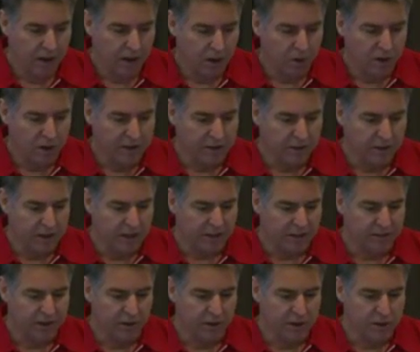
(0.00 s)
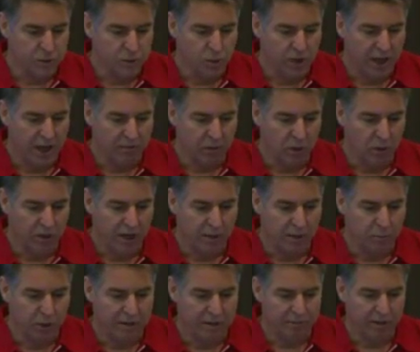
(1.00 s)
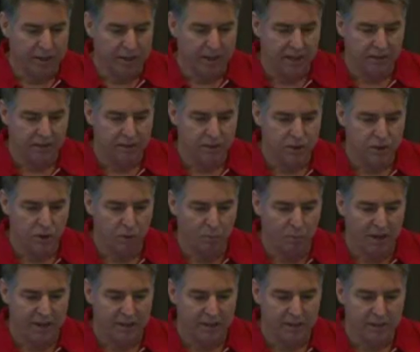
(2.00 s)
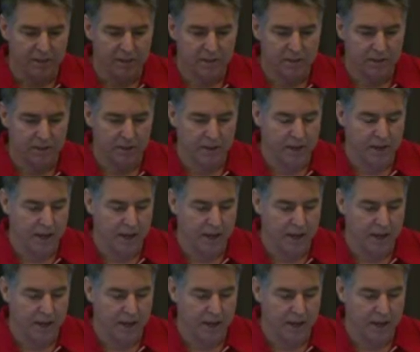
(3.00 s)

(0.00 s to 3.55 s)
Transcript: All right, the next area I just want to have a look at briefly is the job maintenance.